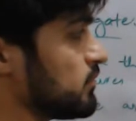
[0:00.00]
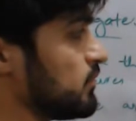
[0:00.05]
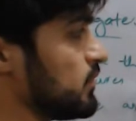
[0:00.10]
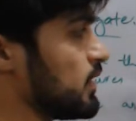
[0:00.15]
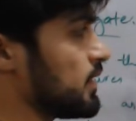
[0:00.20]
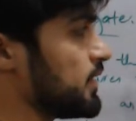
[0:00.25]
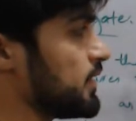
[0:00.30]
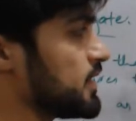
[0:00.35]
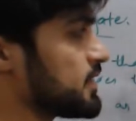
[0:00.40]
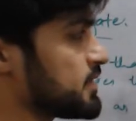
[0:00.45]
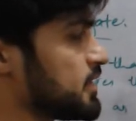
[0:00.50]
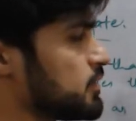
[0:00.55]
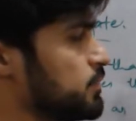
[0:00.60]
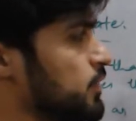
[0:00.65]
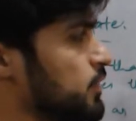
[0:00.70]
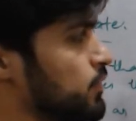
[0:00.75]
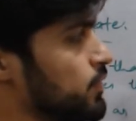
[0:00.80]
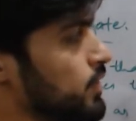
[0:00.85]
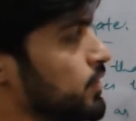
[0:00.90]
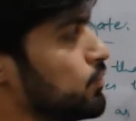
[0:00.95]
Distance
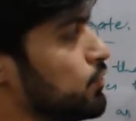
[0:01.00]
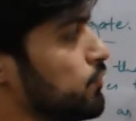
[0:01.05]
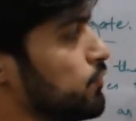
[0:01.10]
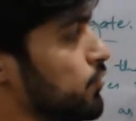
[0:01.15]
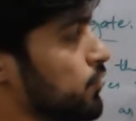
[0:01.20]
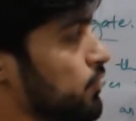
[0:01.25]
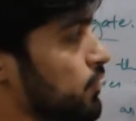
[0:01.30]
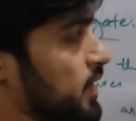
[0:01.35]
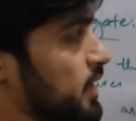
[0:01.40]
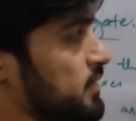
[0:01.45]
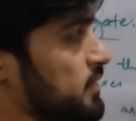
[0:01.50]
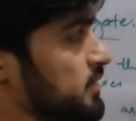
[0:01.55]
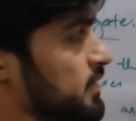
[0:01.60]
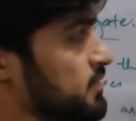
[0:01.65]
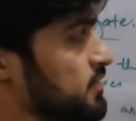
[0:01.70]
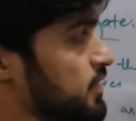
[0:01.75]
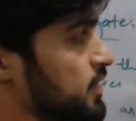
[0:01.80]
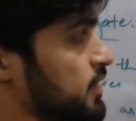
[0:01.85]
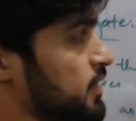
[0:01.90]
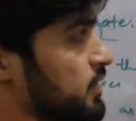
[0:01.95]
between two photo gates is
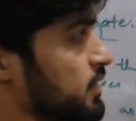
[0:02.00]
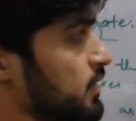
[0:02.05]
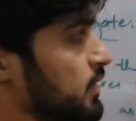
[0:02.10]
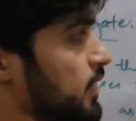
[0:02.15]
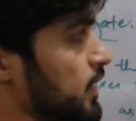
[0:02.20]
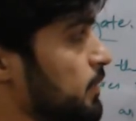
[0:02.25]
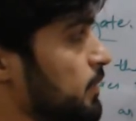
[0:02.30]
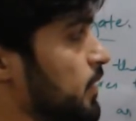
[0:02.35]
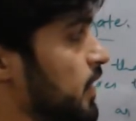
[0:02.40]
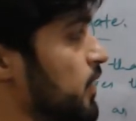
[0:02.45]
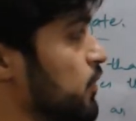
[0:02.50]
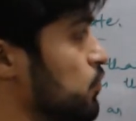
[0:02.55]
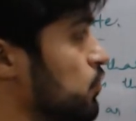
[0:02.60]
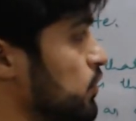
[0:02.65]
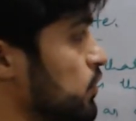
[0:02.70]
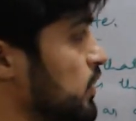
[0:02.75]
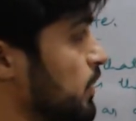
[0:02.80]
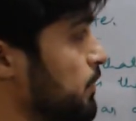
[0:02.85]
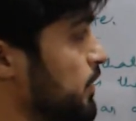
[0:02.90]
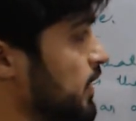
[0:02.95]
d by 2.
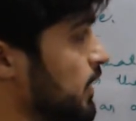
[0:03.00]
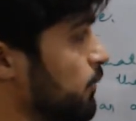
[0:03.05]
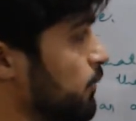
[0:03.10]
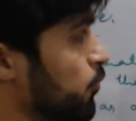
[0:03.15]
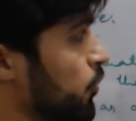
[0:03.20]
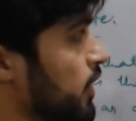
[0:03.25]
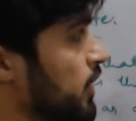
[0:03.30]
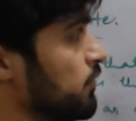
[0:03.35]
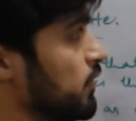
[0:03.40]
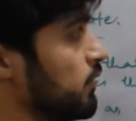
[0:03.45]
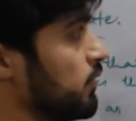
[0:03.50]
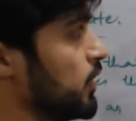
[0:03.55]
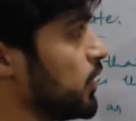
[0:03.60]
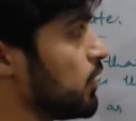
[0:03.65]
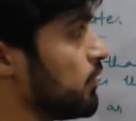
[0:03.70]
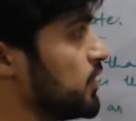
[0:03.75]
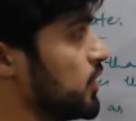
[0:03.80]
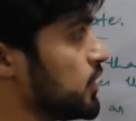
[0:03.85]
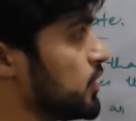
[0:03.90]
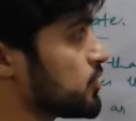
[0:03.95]
The middle point
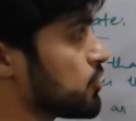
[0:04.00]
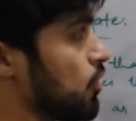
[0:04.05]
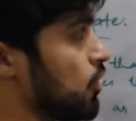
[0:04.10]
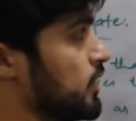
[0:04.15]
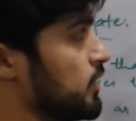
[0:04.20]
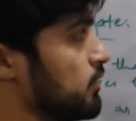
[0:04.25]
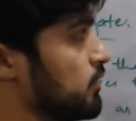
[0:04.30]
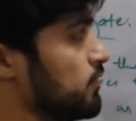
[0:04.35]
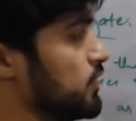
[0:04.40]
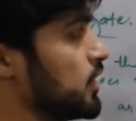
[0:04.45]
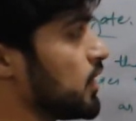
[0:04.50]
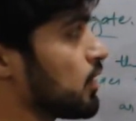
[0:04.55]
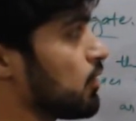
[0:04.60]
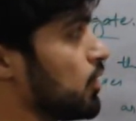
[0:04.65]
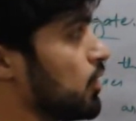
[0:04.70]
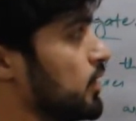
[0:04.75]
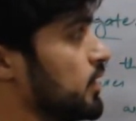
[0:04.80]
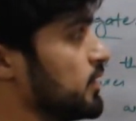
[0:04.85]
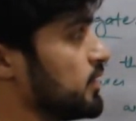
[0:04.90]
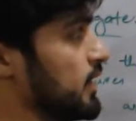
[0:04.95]
we are
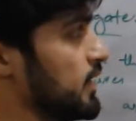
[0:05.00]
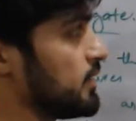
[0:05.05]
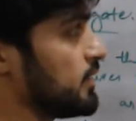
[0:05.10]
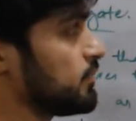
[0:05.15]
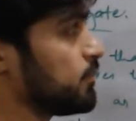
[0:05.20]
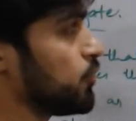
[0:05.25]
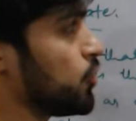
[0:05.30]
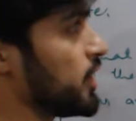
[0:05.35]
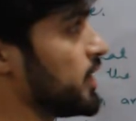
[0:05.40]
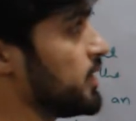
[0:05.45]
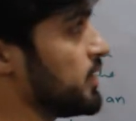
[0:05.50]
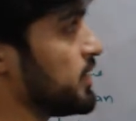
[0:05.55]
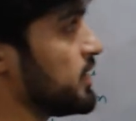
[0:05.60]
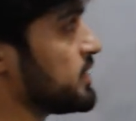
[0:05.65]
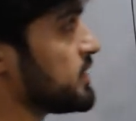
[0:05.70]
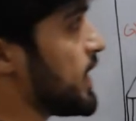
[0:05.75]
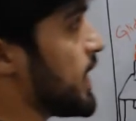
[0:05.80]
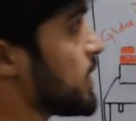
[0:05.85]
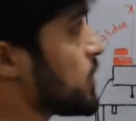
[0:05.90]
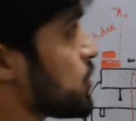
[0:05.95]
calling that point is
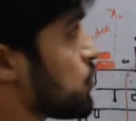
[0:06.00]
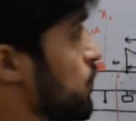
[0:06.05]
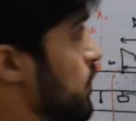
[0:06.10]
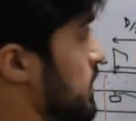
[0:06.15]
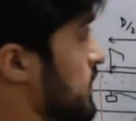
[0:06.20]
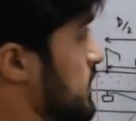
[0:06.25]
x1, is our